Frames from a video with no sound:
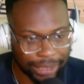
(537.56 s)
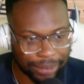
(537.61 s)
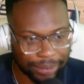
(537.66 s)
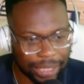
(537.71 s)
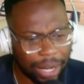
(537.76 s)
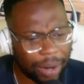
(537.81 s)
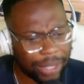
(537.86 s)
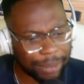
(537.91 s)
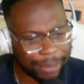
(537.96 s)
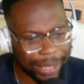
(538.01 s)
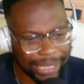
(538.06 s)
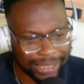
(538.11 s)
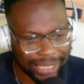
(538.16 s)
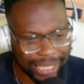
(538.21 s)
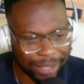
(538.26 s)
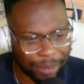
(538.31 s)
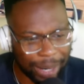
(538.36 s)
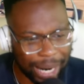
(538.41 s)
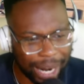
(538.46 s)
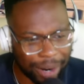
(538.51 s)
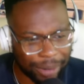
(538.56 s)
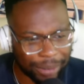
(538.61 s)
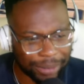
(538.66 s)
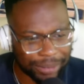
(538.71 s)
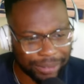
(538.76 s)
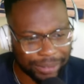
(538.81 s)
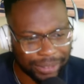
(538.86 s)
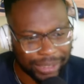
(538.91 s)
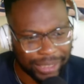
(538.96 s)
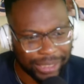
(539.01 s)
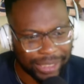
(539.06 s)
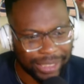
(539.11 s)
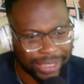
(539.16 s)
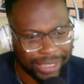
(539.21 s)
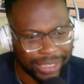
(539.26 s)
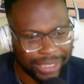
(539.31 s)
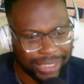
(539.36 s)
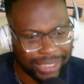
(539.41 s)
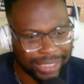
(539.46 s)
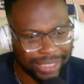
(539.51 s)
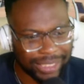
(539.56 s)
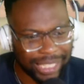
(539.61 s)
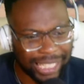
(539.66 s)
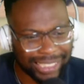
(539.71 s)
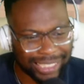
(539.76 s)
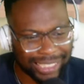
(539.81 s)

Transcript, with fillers: oh, he made that. Wow. That's a